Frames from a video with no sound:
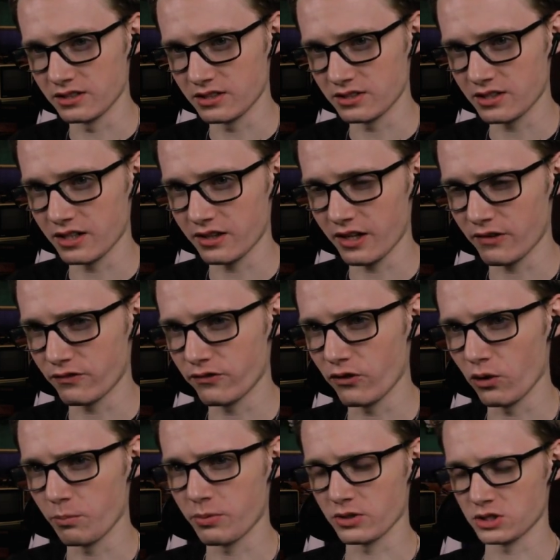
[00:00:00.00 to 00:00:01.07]
just get that
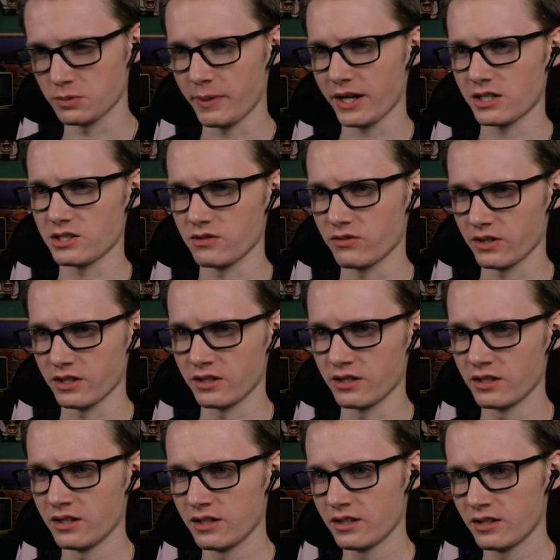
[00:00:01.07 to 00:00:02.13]
full perspective on
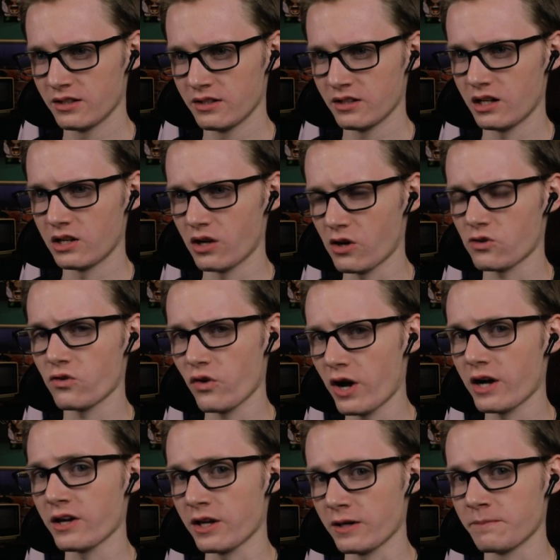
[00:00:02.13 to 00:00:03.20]

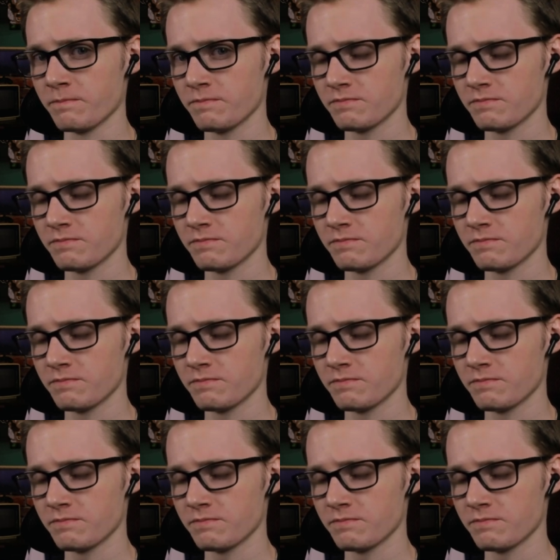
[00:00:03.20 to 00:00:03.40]
Araragi.